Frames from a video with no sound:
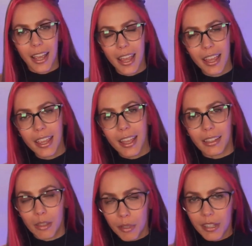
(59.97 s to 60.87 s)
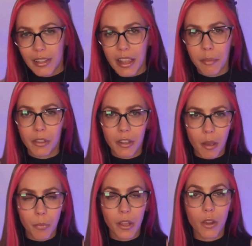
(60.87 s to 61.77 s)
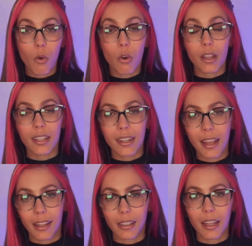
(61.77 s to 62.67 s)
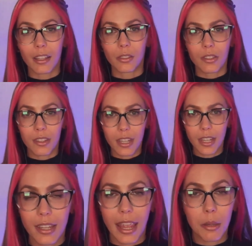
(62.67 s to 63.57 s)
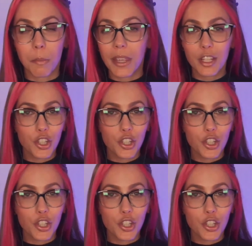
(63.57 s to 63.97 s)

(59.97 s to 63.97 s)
A limited liability company or an LLC can be